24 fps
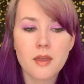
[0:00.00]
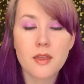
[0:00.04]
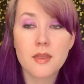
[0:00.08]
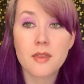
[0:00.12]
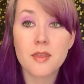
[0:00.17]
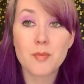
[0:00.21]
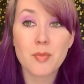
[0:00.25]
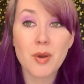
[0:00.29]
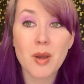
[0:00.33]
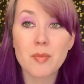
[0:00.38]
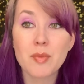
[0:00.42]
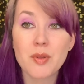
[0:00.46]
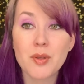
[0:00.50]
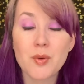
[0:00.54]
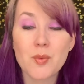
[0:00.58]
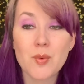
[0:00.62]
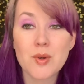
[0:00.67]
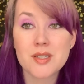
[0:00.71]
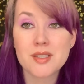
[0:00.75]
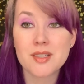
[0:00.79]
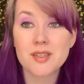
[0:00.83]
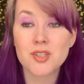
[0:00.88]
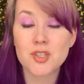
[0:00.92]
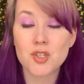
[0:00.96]
The public
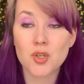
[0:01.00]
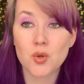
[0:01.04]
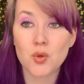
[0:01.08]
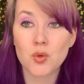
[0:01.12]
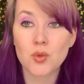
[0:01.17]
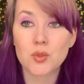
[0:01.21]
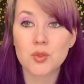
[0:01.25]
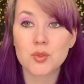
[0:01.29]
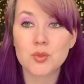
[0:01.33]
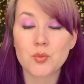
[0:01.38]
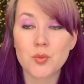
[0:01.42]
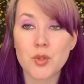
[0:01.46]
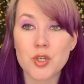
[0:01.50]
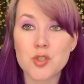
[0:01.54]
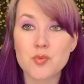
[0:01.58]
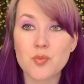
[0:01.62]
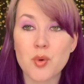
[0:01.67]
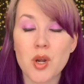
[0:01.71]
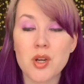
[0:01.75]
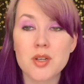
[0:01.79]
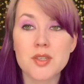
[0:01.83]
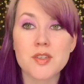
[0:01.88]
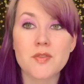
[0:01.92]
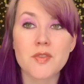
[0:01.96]
wasn't told which
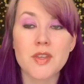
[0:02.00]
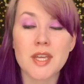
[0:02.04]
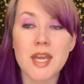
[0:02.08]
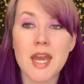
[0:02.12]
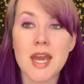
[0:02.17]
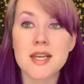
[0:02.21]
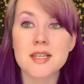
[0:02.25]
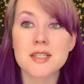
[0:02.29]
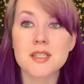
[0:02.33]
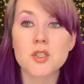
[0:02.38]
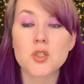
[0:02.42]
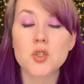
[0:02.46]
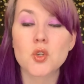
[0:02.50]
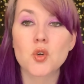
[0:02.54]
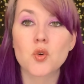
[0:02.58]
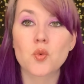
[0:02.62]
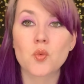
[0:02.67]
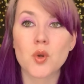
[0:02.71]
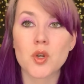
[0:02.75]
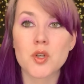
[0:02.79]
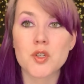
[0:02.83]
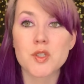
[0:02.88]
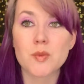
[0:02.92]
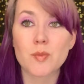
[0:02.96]
parts of the castle
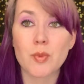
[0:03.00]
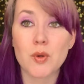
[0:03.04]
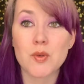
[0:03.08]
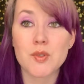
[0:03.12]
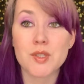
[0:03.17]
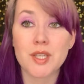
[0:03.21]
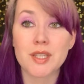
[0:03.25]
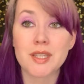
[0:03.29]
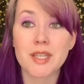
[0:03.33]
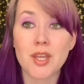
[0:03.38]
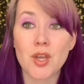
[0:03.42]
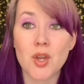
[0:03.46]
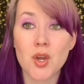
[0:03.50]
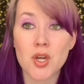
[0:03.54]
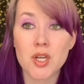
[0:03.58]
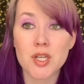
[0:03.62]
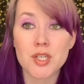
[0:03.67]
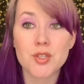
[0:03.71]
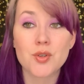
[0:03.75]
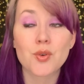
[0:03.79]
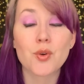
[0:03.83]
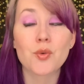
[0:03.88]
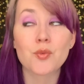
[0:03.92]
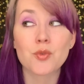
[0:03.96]
were supposedly
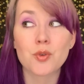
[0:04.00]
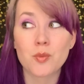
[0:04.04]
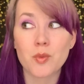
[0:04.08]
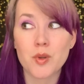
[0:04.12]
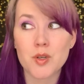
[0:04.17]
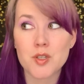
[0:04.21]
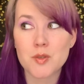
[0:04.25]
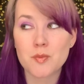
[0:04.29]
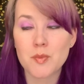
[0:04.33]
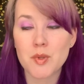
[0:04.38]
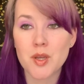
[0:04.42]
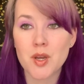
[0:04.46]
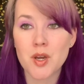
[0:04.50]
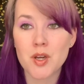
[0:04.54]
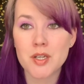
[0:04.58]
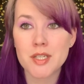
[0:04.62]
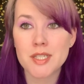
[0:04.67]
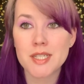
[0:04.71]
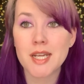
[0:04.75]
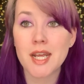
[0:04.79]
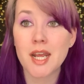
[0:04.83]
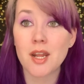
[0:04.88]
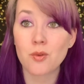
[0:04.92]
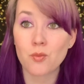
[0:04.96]
haunted or rumored to be
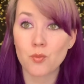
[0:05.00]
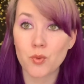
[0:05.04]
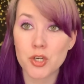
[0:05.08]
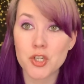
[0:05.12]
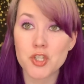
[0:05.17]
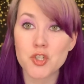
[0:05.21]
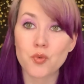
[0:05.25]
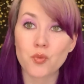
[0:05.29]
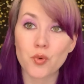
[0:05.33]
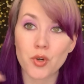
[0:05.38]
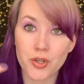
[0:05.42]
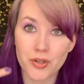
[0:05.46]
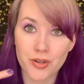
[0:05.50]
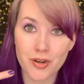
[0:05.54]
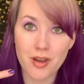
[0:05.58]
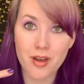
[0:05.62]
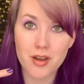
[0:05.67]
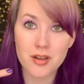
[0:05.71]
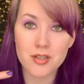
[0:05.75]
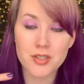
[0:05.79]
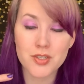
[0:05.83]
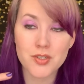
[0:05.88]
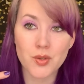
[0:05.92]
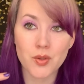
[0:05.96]
haunted and which were
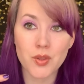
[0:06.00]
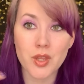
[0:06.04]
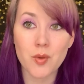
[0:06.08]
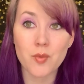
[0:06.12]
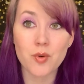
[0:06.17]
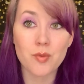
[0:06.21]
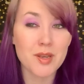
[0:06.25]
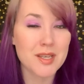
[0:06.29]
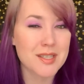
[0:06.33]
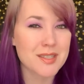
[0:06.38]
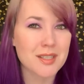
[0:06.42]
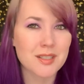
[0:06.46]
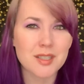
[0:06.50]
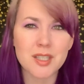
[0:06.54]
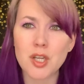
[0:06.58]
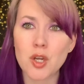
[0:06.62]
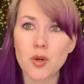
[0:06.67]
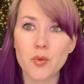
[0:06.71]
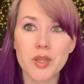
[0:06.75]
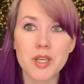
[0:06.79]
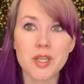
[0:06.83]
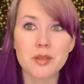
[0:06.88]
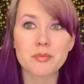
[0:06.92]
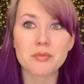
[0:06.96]
not, so they were basically
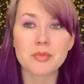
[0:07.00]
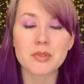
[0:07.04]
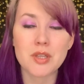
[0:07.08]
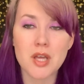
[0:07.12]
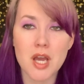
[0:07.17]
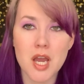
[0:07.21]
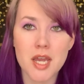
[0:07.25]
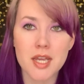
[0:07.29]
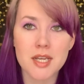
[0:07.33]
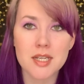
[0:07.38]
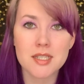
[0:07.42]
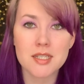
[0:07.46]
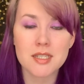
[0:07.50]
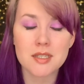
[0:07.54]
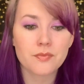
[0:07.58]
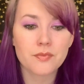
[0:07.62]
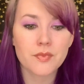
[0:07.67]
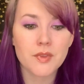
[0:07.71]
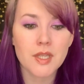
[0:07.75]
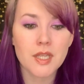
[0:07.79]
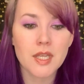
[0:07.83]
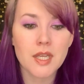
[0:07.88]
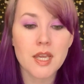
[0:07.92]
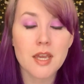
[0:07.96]
going in blind.
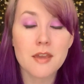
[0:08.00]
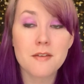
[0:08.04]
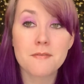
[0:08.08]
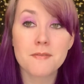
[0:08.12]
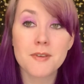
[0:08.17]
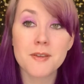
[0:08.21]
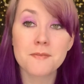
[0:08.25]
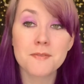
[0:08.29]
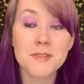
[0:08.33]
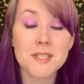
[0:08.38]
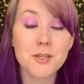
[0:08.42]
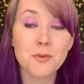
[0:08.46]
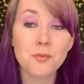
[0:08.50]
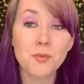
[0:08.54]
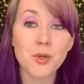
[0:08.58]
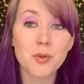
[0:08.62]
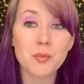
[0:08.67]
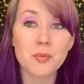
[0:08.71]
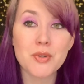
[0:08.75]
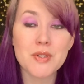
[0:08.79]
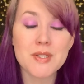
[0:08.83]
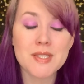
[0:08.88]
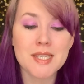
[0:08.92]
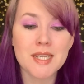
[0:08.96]

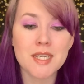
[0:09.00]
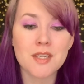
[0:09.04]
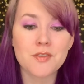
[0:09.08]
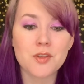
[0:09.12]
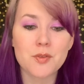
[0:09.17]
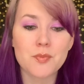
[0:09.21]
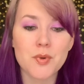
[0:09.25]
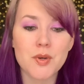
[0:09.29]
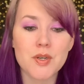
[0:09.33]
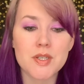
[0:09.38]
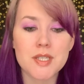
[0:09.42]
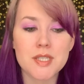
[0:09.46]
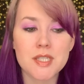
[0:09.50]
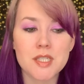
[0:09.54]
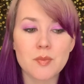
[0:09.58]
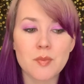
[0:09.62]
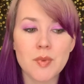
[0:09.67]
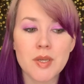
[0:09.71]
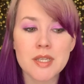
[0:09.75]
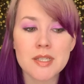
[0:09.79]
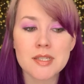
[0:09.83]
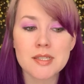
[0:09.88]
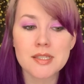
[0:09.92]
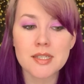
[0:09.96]
51% of the
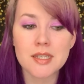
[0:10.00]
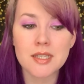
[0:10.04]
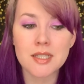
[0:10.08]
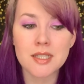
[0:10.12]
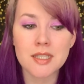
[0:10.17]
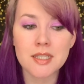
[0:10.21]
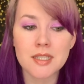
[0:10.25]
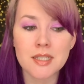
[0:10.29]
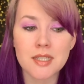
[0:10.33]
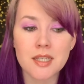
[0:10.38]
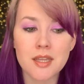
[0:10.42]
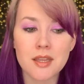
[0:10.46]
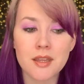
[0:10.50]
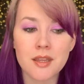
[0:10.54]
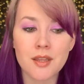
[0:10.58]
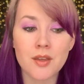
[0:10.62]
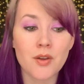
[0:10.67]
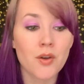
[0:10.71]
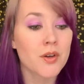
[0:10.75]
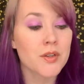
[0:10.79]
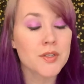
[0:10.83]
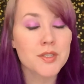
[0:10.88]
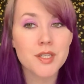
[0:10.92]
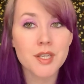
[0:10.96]
participants in the
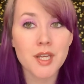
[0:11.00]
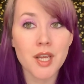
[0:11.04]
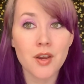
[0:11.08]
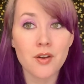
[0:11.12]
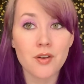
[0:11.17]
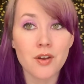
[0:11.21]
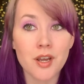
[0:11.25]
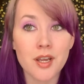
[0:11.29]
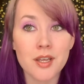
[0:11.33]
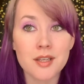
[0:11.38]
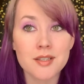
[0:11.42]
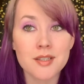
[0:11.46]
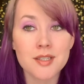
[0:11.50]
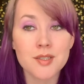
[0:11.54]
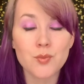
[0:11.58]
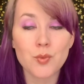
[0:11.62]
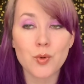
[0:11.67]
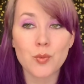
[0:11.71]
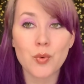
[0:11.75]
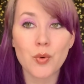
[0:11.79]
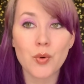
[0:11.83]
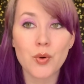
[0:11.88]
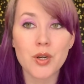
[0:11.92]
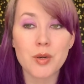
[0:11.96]
haunted areas
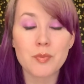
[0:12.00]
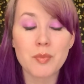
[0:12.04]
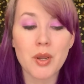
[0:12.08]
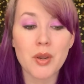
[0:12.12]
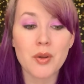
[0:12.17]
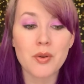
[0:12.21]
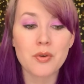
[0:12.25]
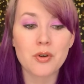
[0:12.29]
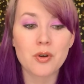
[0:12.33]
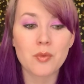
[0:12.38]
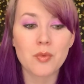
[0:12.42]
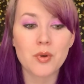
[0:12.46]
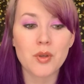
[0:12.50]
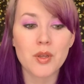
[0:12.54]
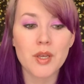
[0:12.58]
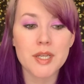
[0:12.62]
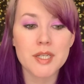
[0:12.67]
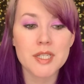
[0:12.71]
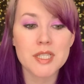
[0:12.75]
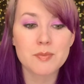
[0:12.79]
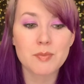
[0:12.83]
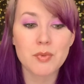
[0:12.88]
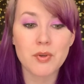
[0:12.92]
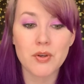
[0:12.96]
reported paranormal
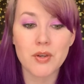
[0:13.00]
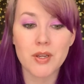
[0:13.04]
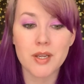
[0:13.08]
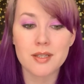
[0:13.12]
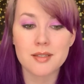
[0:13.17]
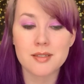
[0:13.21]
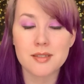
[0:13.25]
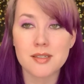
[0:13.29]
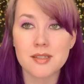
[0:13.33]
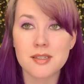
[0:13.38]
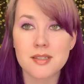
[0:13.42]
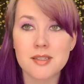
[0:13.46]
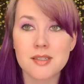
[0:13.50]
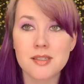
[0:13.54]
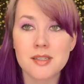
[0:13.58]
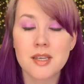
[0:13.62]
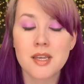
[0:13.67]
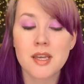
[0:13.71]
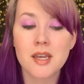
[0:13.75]
experiences,